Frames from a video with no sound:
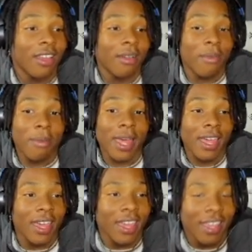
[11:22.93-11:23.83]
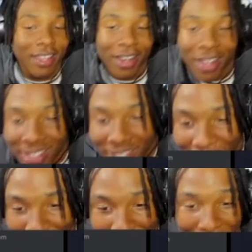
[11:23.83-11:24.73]
My bad. You know what I'm saying?
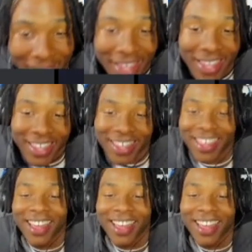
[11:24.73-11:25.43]
My bad.